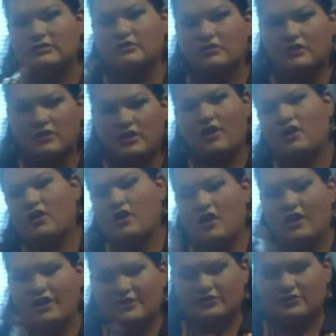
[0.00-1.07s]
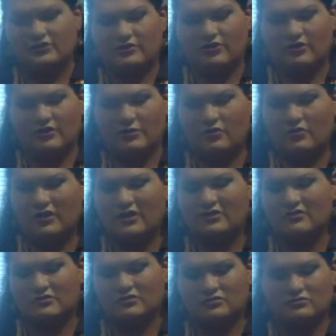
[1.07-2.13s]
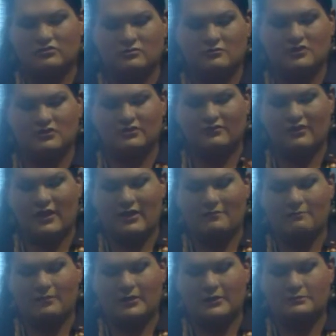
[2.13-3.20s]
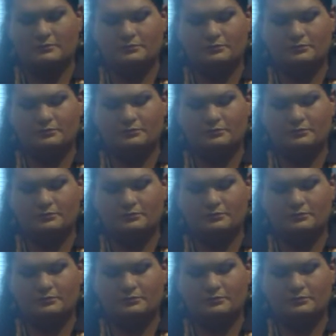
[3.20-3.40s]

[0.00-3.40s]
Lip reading: and conjure and all that. I won't get into too much of that, but